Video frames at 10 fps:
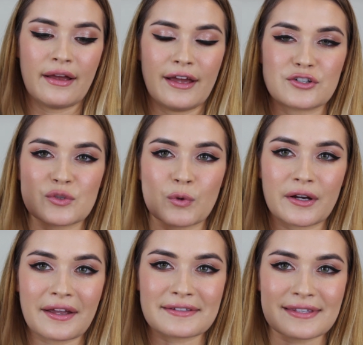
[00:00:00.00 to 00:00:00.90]

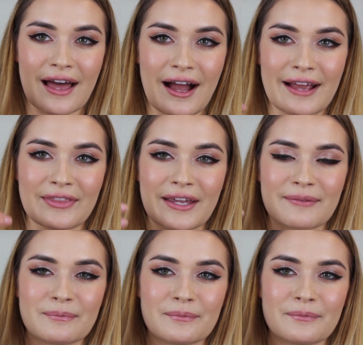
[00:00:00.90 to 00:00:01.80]
into the eye and like
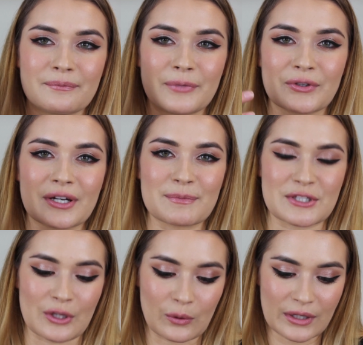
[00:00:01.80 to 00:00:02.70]
build it up
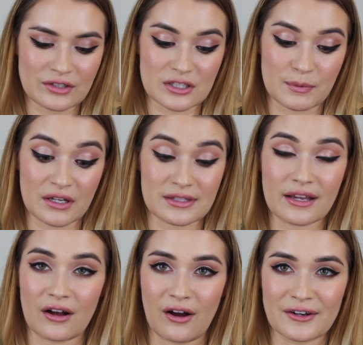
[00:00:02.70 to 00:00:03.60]
slowly just because
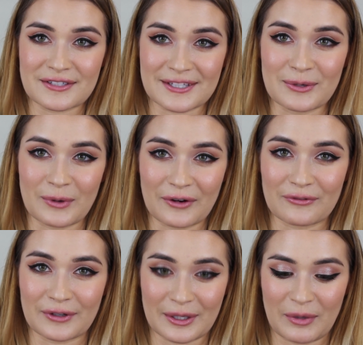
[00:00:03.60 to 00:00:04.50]
they honestly are
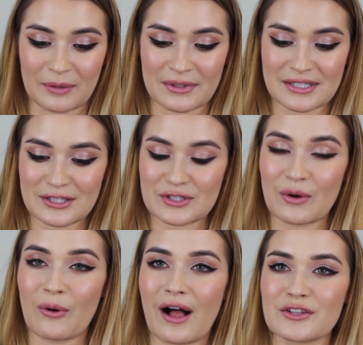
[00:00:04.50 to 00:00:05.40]
really pigmented.
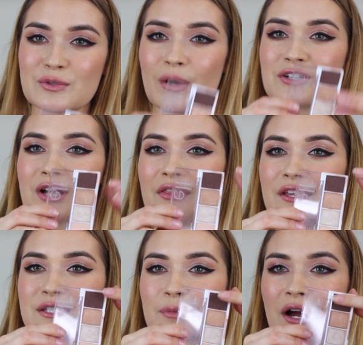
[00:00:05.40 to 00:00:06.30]
So I'll swatch
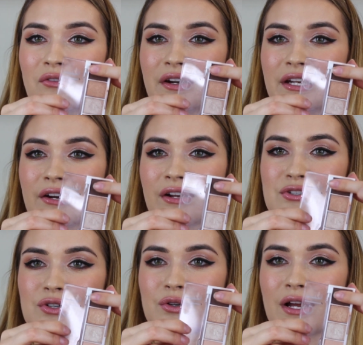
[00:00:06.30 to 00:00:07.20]
this brown right here and I'll
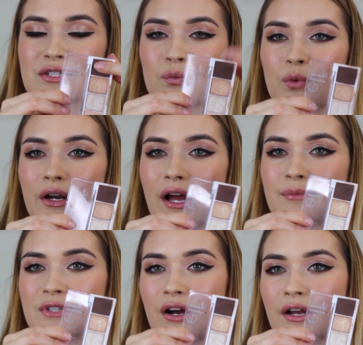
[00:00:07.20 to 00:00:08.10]
show you guys what
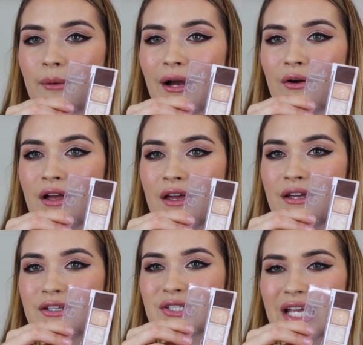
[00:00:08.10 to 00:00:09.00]
I'm talking about.
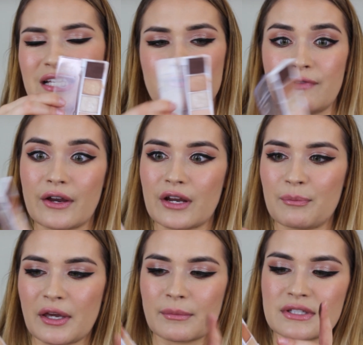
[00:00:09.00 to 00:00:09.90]
So yeah, it's very
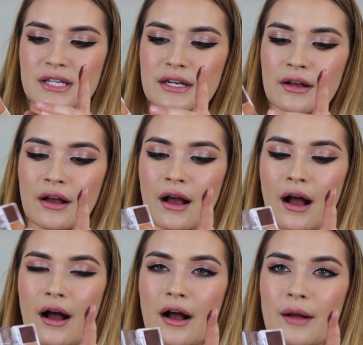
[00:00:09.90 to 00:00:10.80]
pigmented.
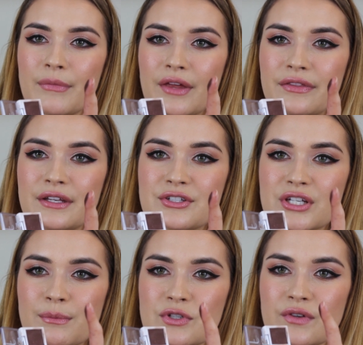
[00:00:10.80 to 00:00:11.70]
These
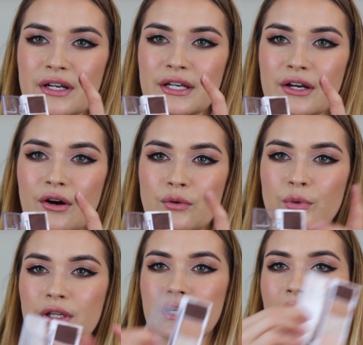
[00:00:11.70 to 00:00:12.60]
shimmers right here are
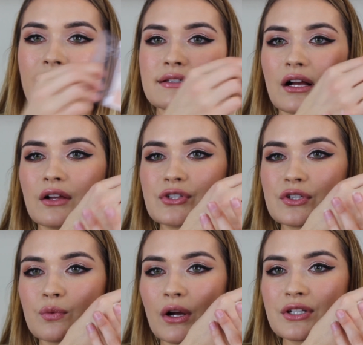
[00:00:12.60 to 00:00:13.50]
really nice. I'll
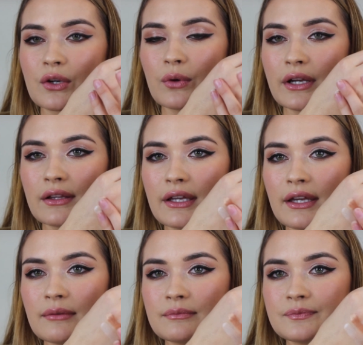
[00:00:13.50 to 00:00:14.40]
just swatch it
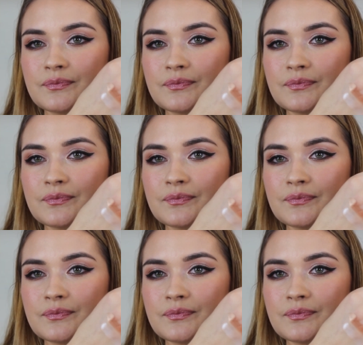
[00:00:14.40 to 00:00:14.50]
quickly.